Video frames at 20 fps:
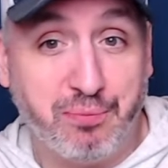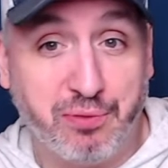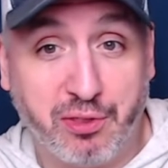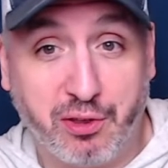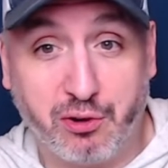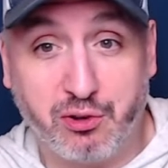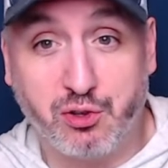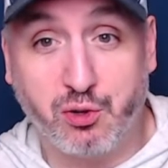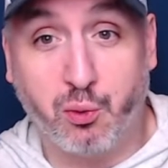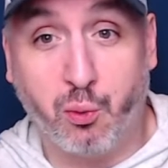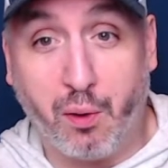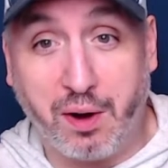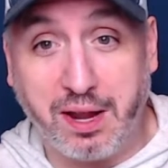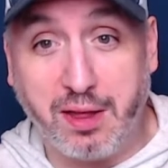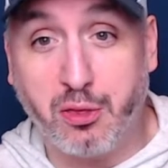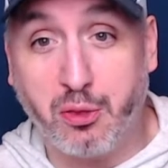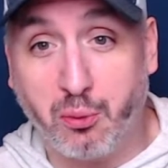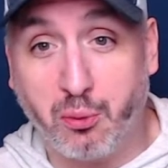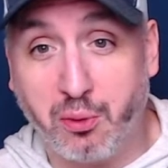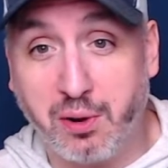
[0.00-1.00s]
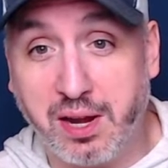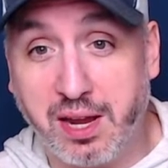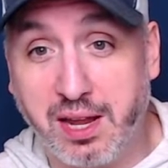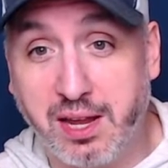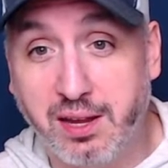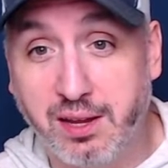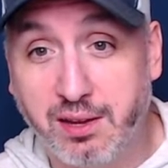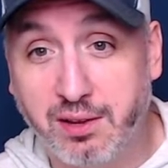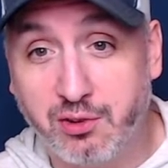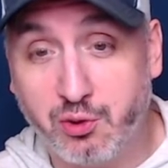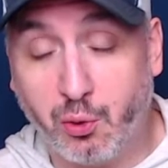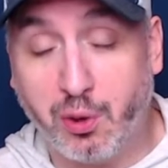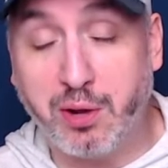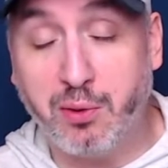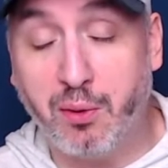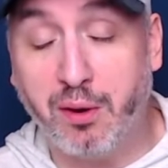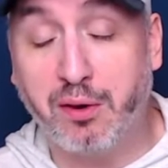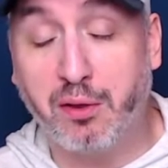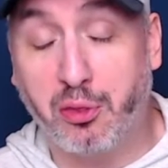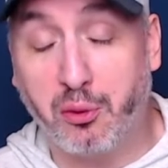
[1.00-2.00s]
They're 23
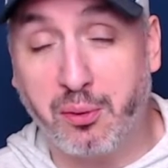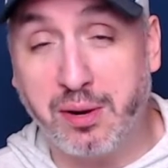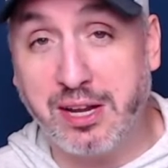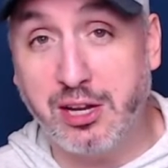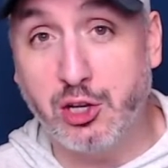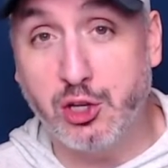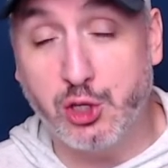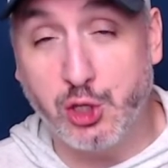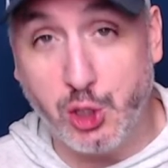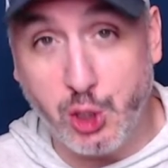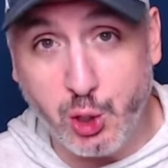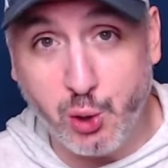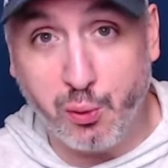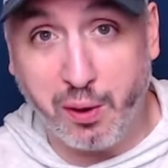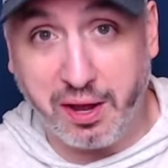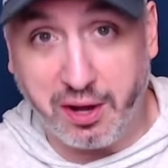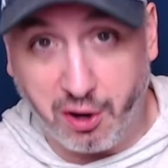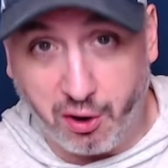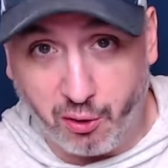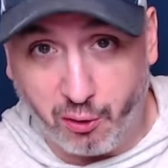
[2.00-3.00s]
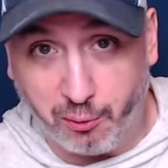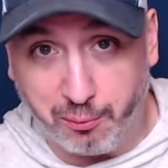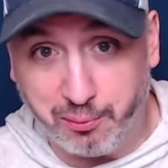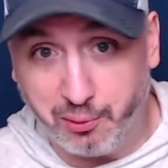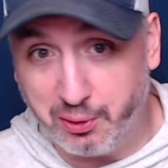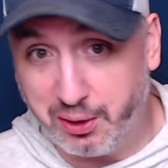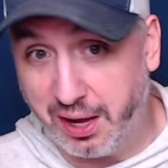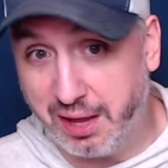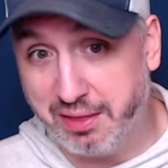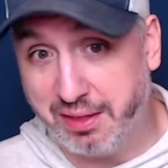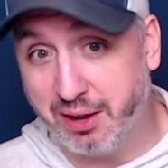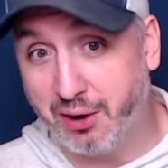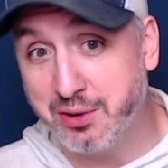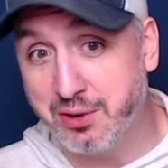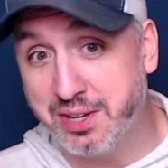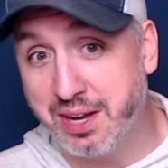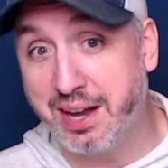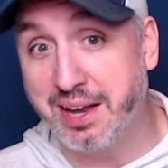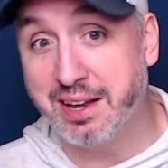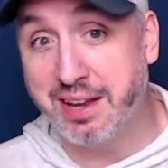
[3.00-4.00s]
21 3 and 2 at home. Okay, they are
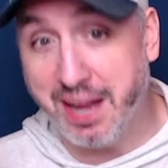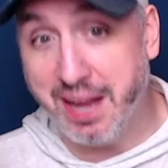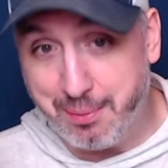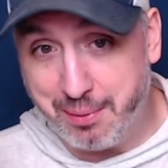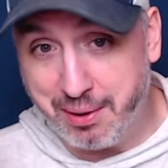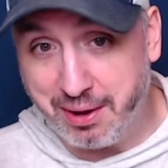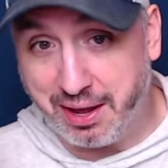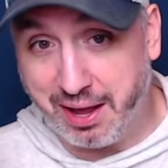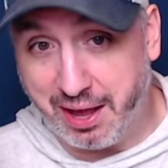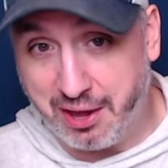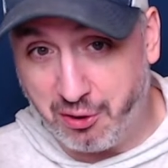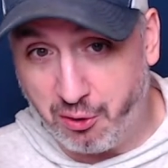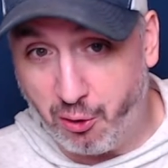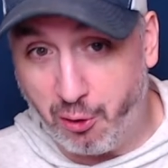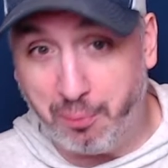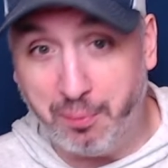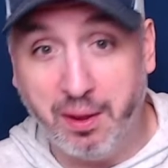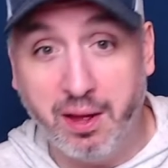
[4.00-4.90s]
dynamic at home.